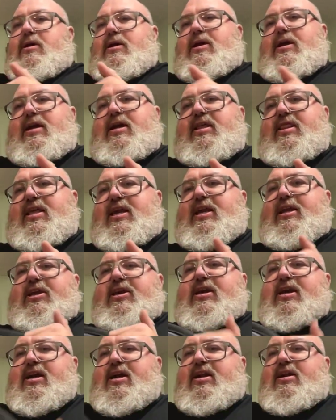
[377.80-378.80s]
And then you
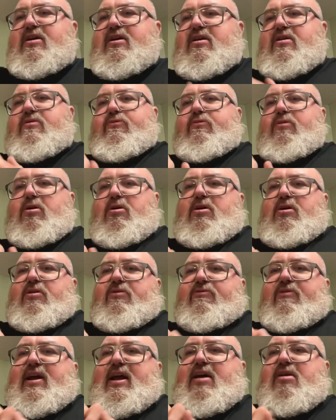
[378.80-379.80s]
kind of roll it
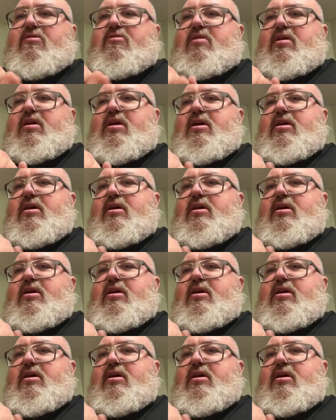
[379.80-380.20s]
around,